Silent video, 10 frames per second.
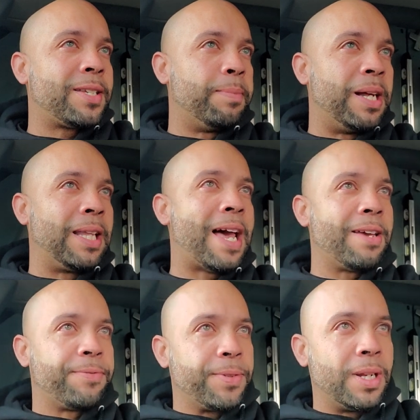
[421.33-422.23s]
of my
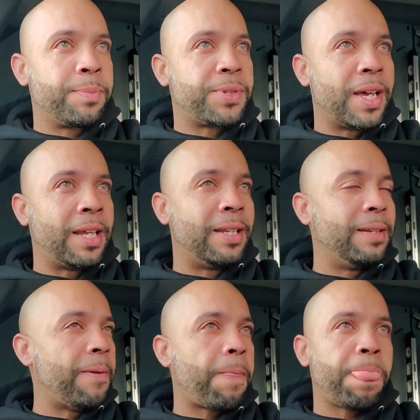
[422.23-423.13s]
life, you know what I'm saying?
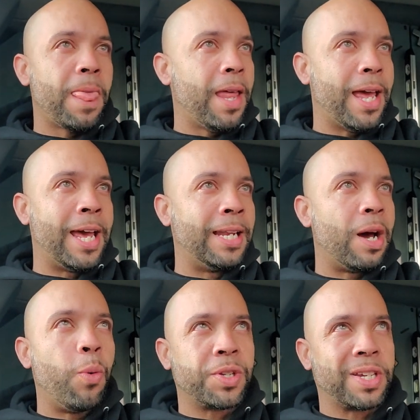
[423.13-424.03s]
And
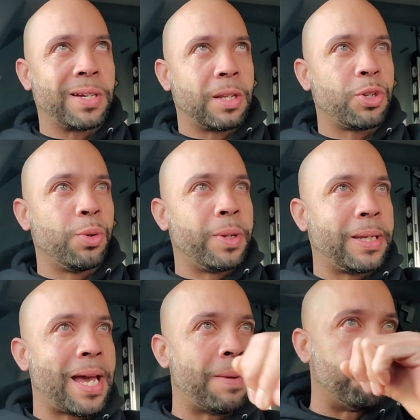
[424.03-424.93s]
I wasn't gonna do it
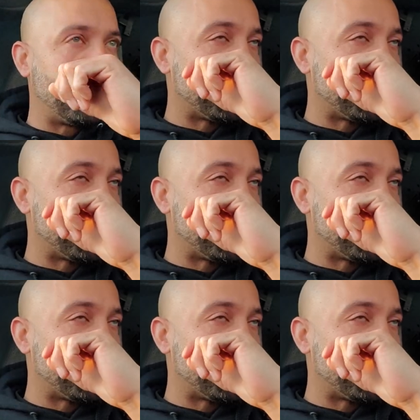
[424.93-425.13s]
again.